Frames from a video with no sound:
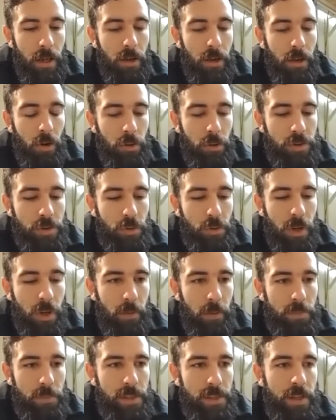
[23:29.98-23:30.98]
also
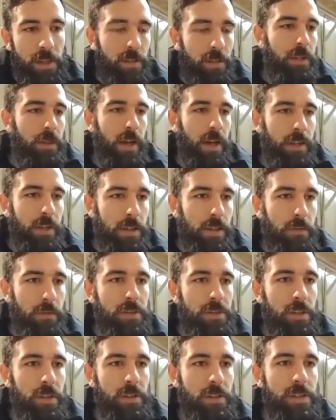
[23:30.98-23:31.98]
comes that the idea of
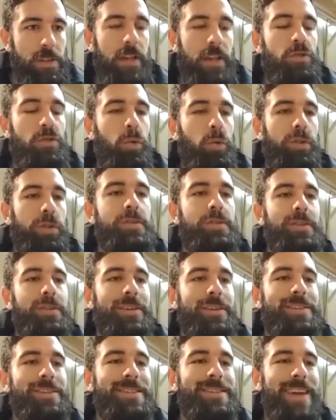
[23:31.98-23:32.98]
success what does
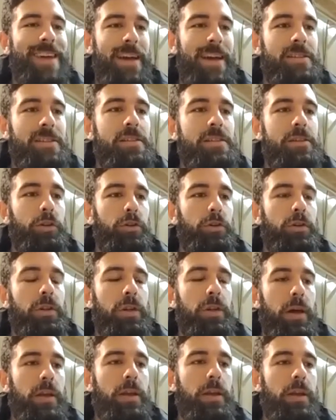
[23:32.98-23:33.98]
success look
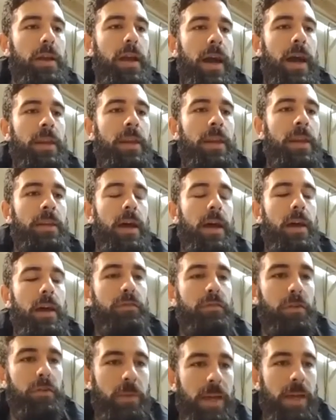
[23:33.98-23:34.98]
like and
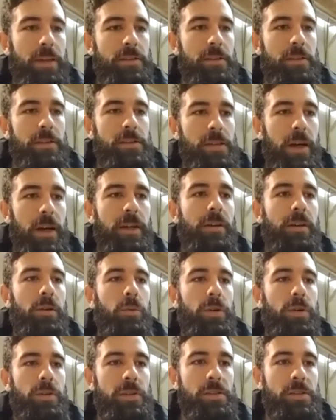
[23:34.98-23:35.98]
for me as a designer
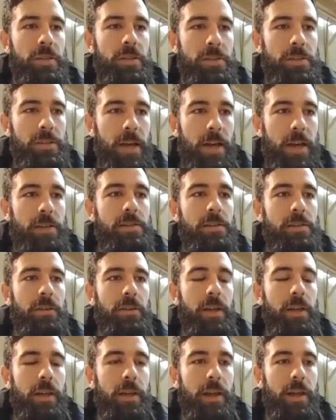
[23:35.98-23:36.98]
what does success look
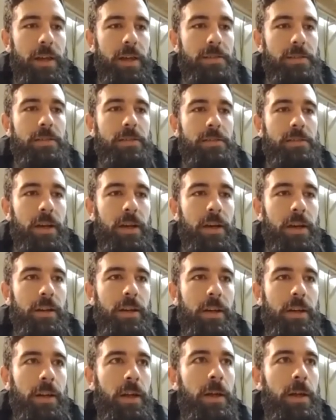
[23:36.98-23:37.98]
like as a designer
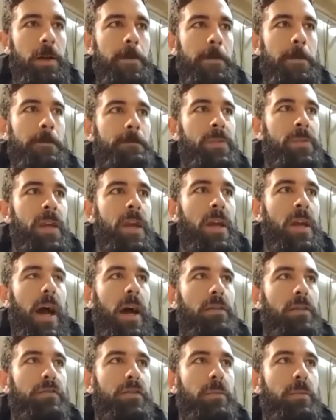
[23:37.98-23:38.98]
mm.
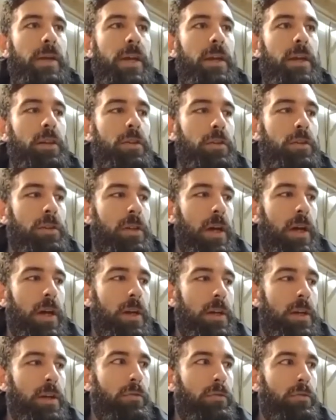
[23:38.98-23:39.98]
and for me it looked
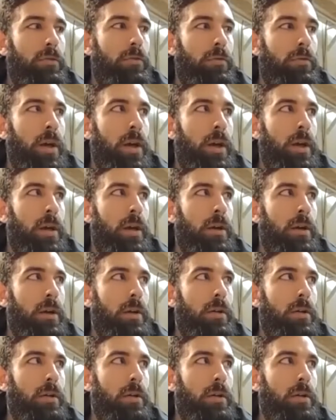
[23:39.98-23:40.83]
like uh